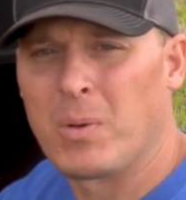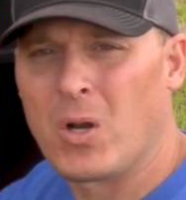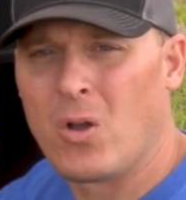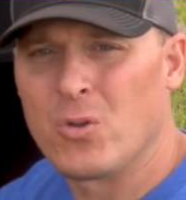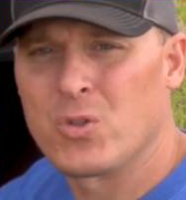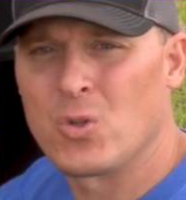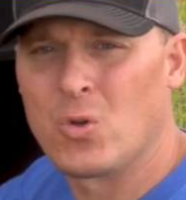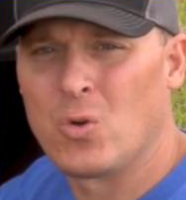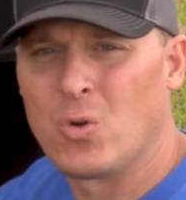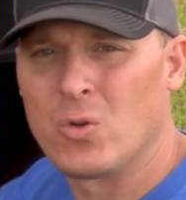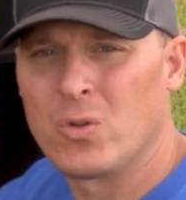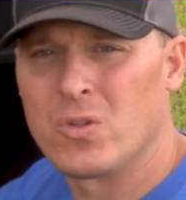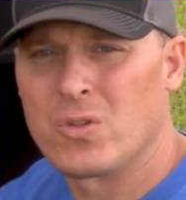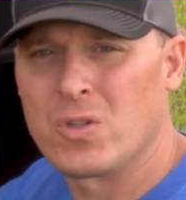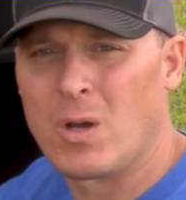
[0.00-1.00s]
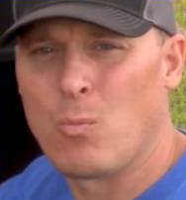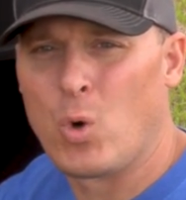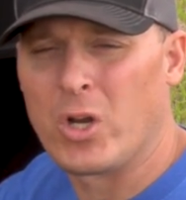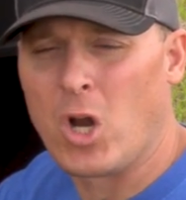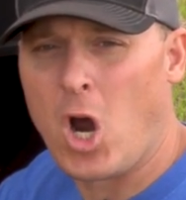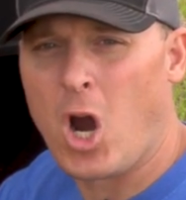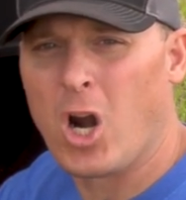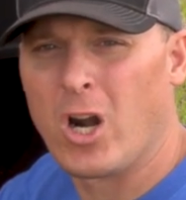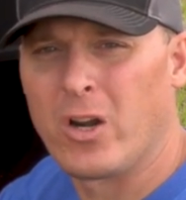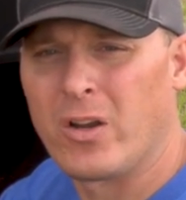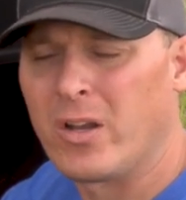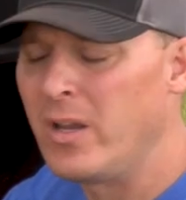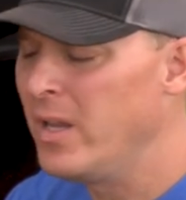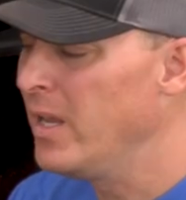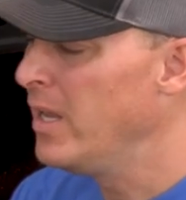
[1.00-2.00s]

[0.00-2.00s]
but also somewhat hard.